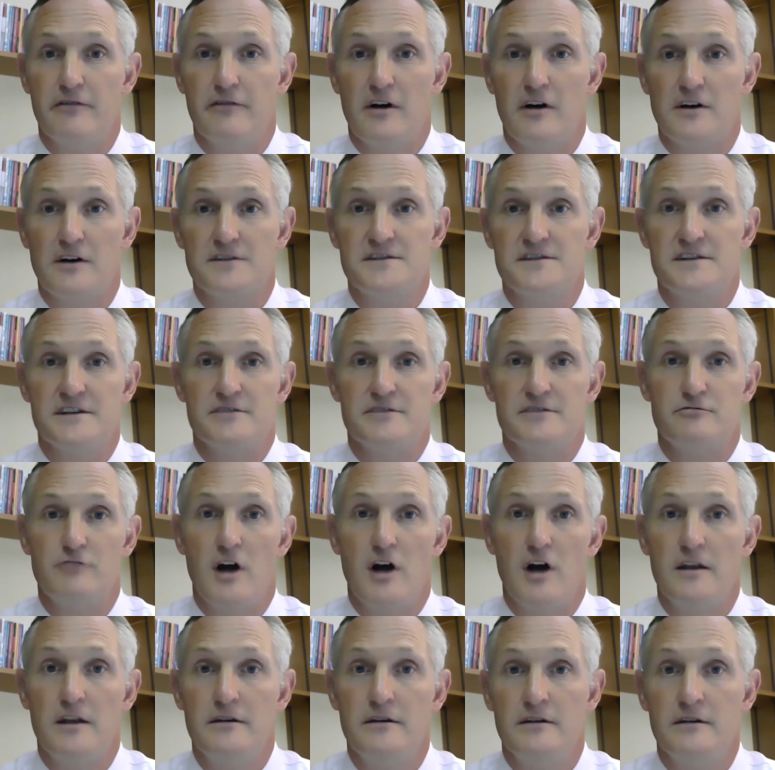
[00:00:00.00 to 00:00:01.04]
fastest
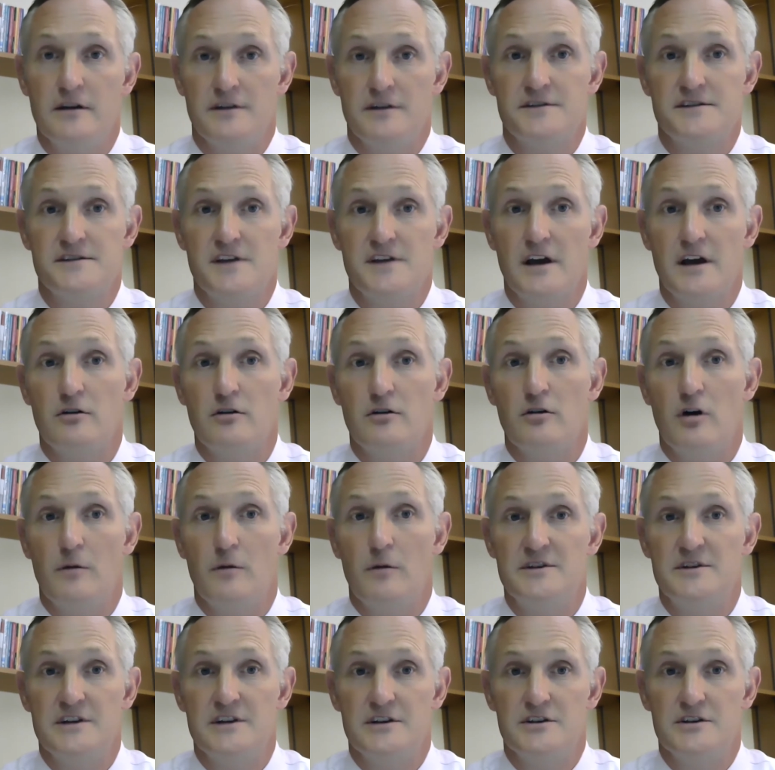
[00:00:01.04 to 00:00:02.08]
run and cycle
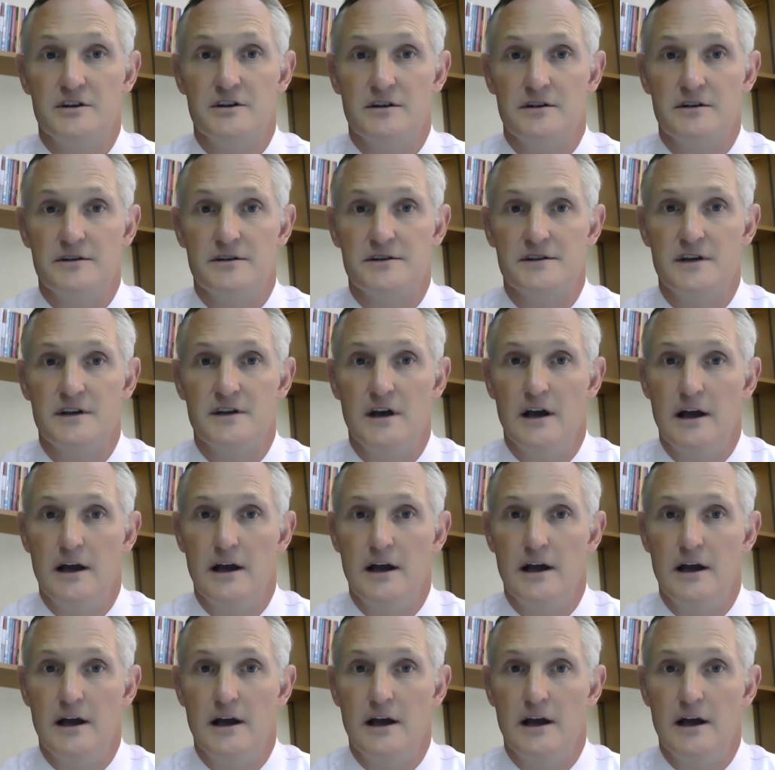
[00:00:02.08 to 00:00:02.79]
competitions,